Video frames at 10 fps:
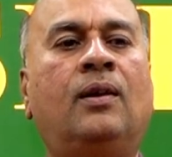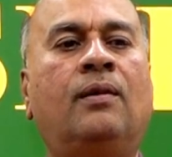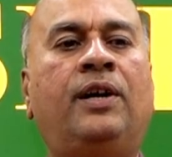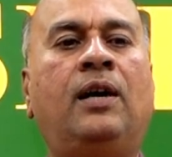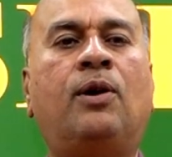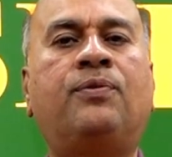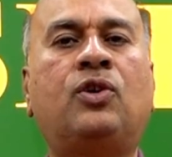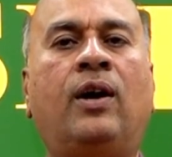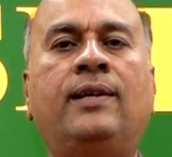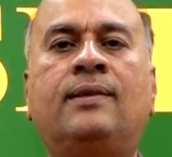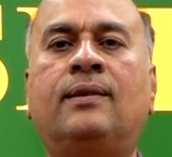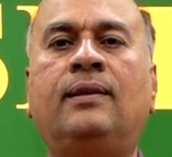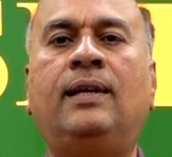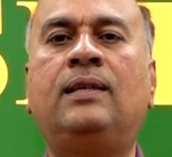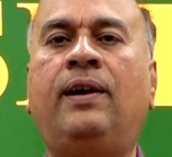Freedom of choice
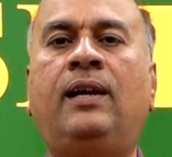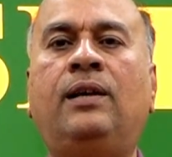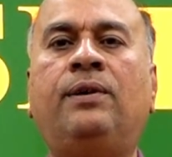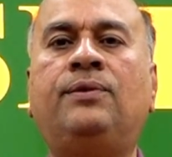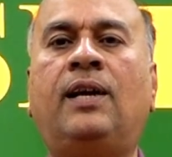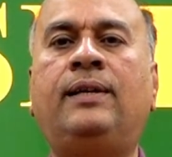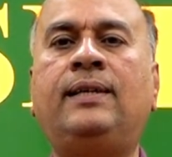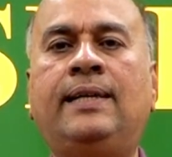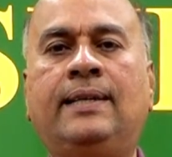is where individuality